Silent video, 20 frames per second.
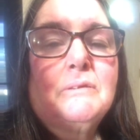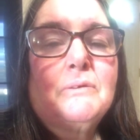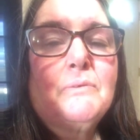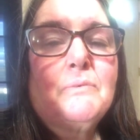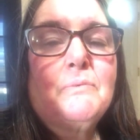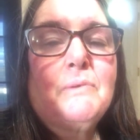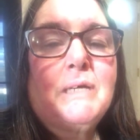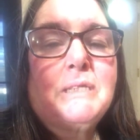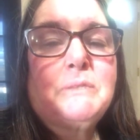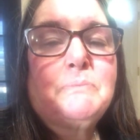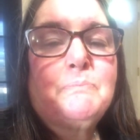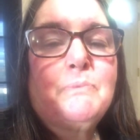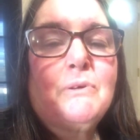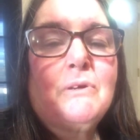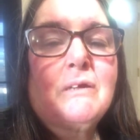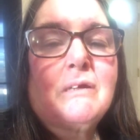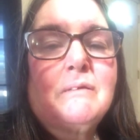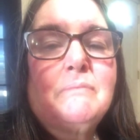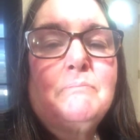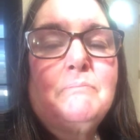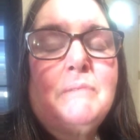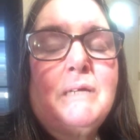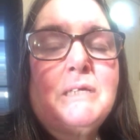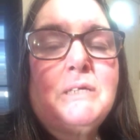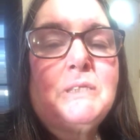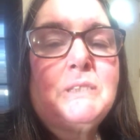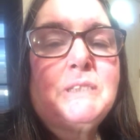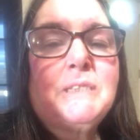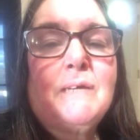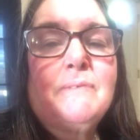Westbrook, make
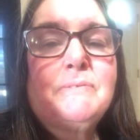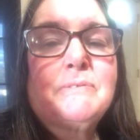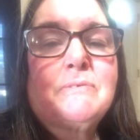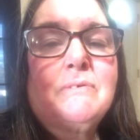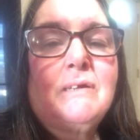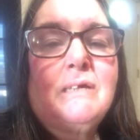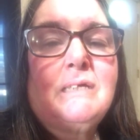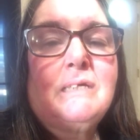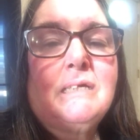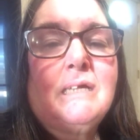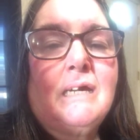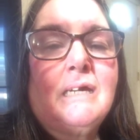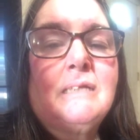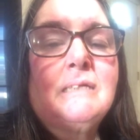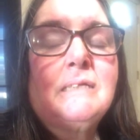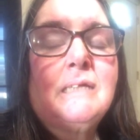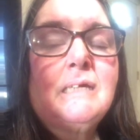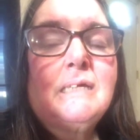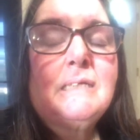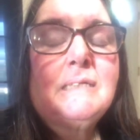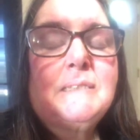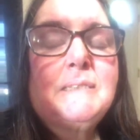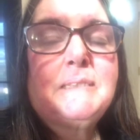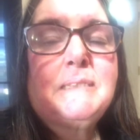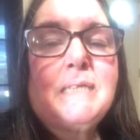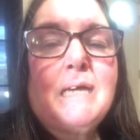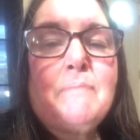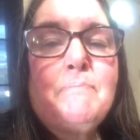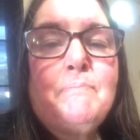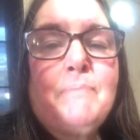yourselves great again.
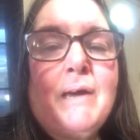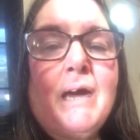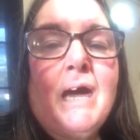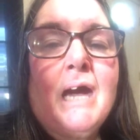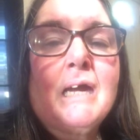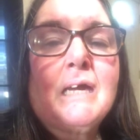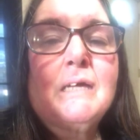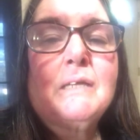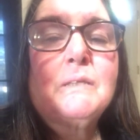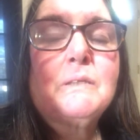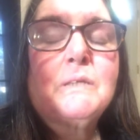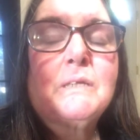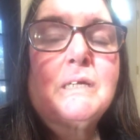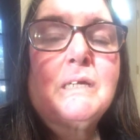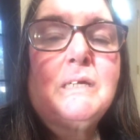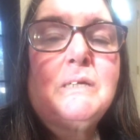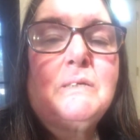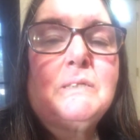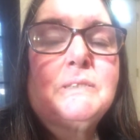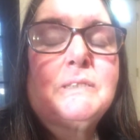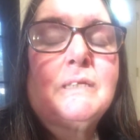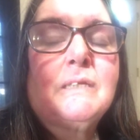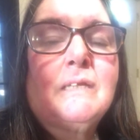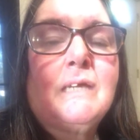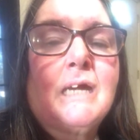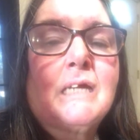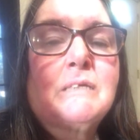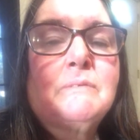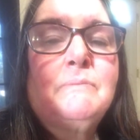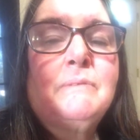Step back, look at your
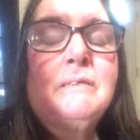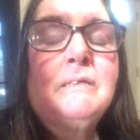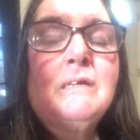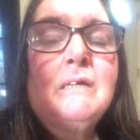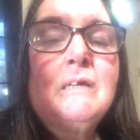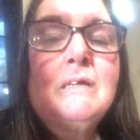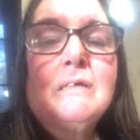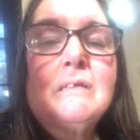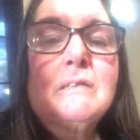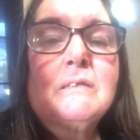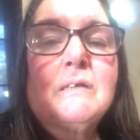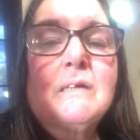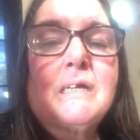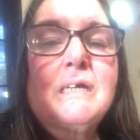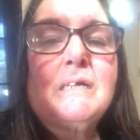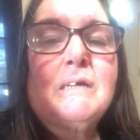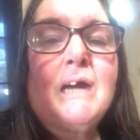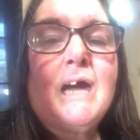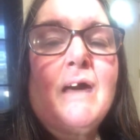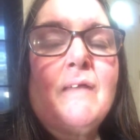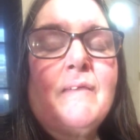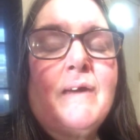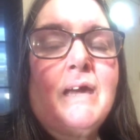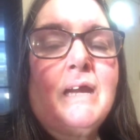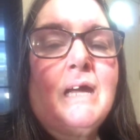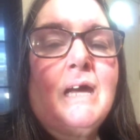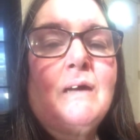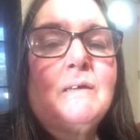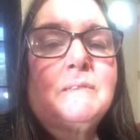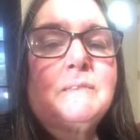selectmen, look at how that
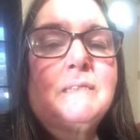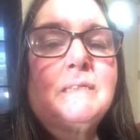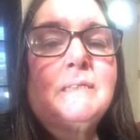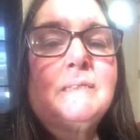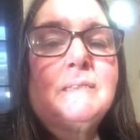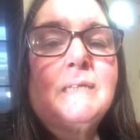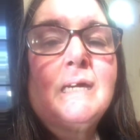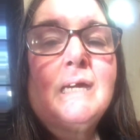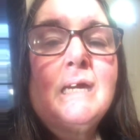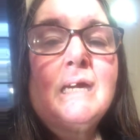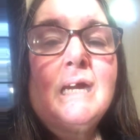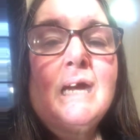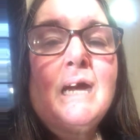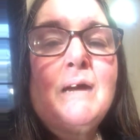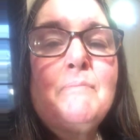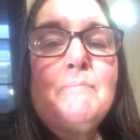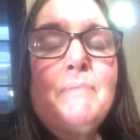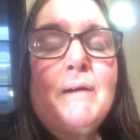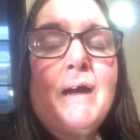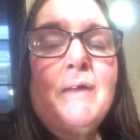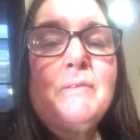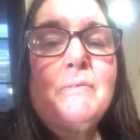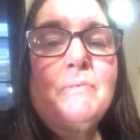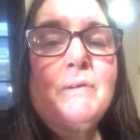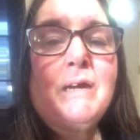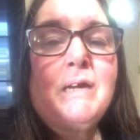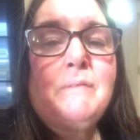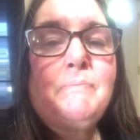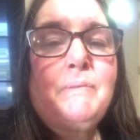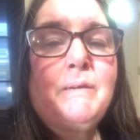house is. And by the
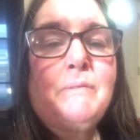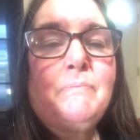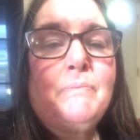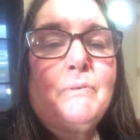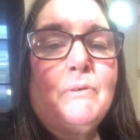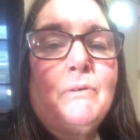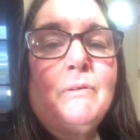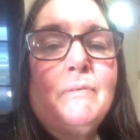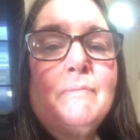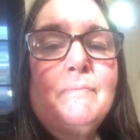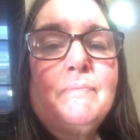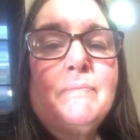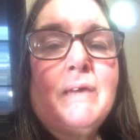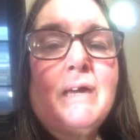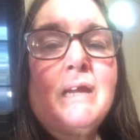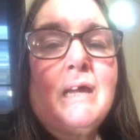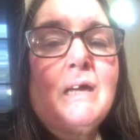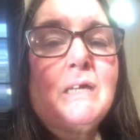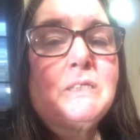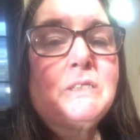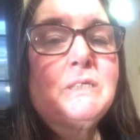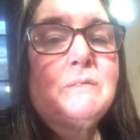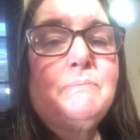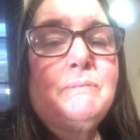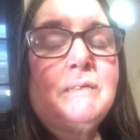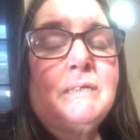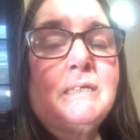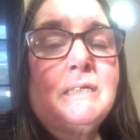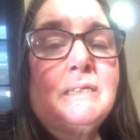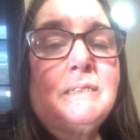way, people, that house should have
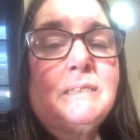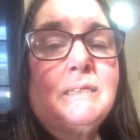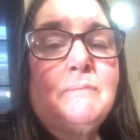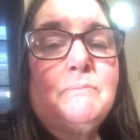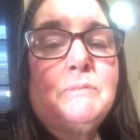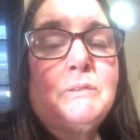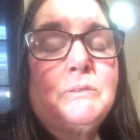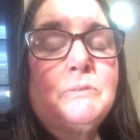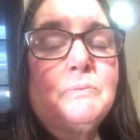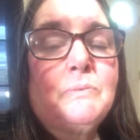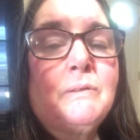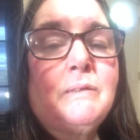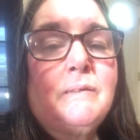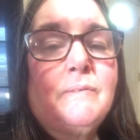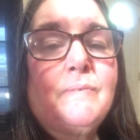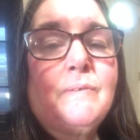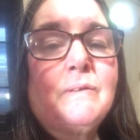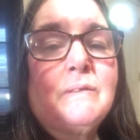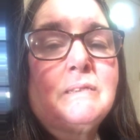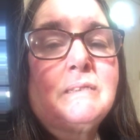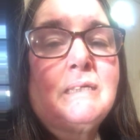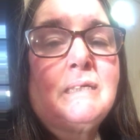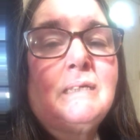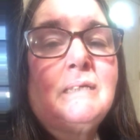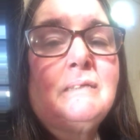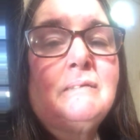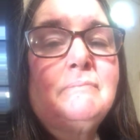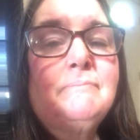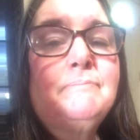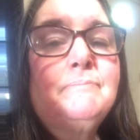been condemned in 2013.